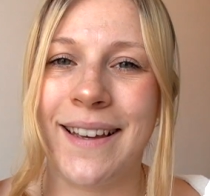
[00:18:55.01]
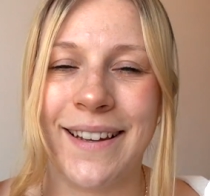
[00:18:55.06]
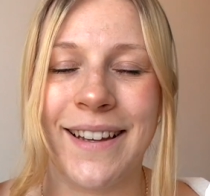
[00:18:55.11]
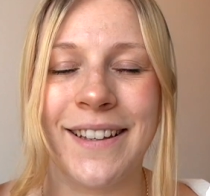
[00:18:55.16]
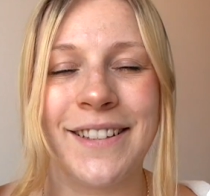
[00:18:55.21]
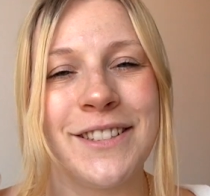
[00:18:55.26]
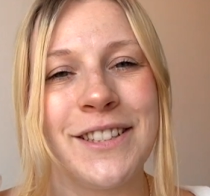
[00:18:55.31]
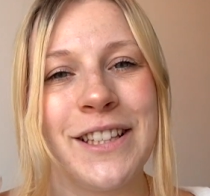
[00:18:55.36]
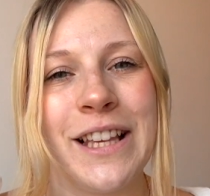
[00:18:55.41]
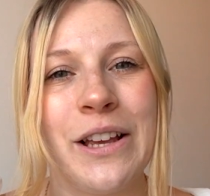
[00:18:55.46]
and
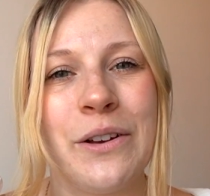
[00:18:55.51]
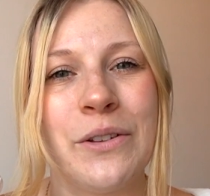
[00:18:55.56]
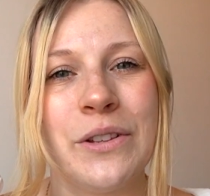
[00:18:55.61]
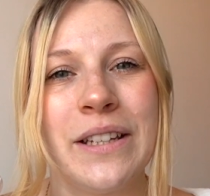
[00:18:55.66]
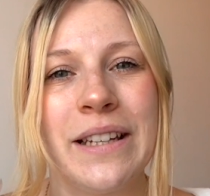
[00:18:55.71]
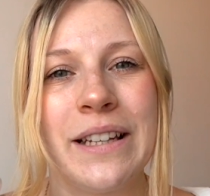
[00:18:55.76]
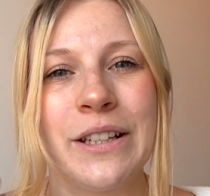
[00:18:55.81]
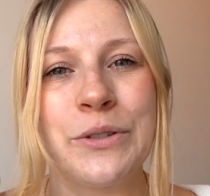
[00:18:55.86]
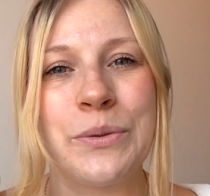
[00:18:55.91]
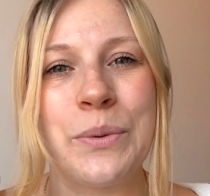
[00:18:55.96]
I'll see you in the
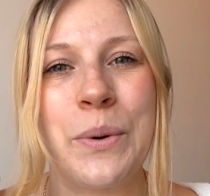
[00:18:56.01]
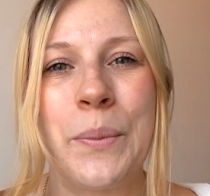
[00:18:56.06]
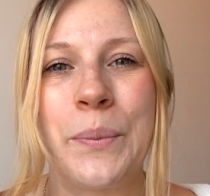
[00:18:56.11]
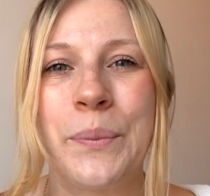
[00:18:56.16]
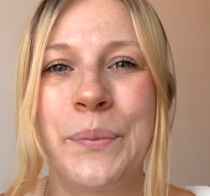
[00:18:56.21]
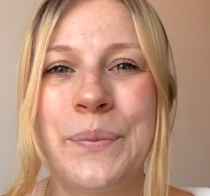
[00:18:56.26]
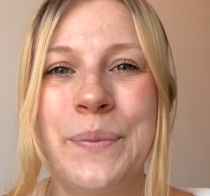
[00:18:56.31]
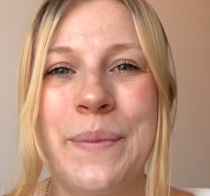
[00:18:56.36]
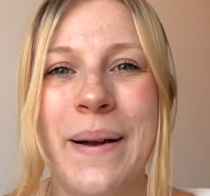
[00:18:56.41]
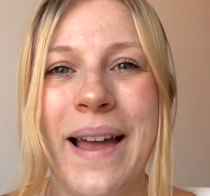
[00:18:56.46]
next
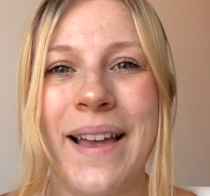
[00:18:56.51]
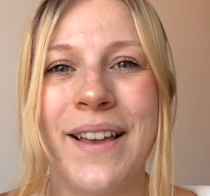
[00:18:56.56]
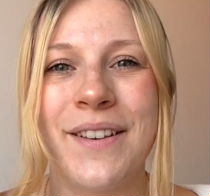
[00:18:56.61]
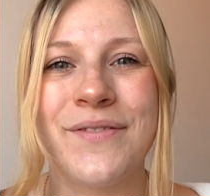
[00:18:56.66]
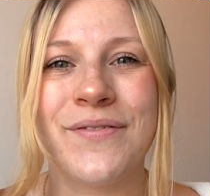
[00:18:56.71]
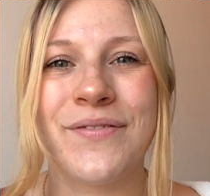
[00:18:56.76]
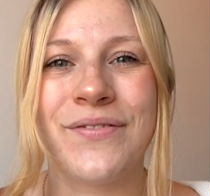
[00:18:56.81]
one. Bye.